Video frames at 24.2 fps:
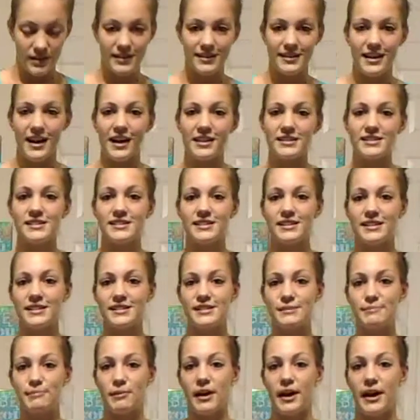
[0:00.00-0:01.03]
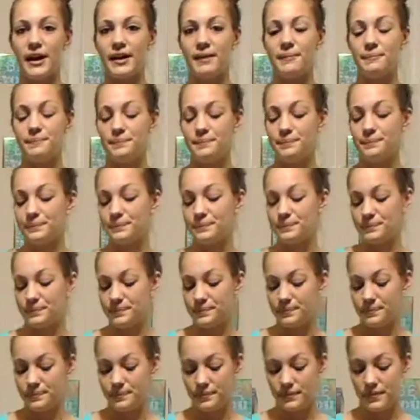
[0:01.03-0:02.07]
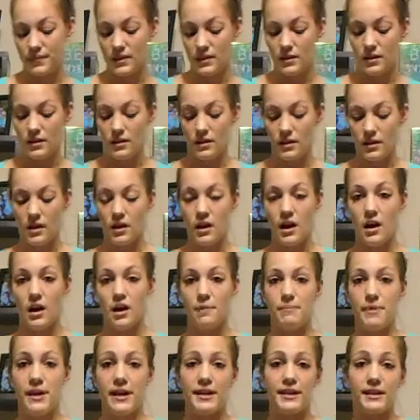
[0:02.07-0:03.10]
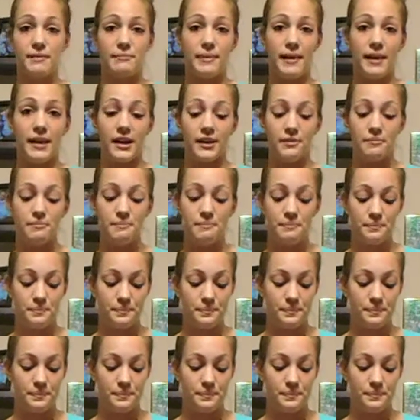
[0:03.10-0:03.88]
non-stick spray, a baking pan,